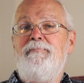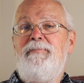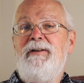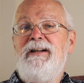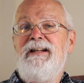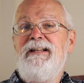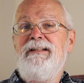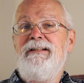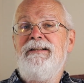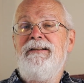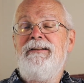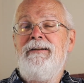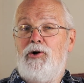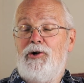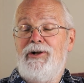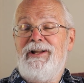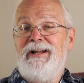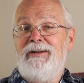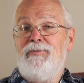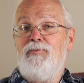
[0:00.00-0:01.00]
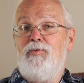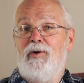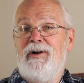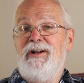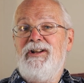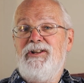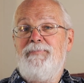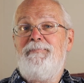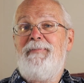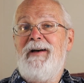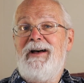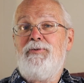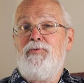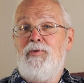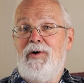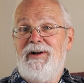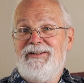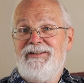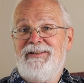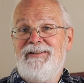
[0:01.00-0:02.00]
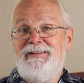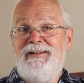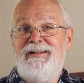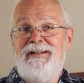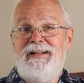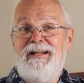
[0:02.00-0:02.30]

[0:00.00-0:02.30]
been put in, where his bed was.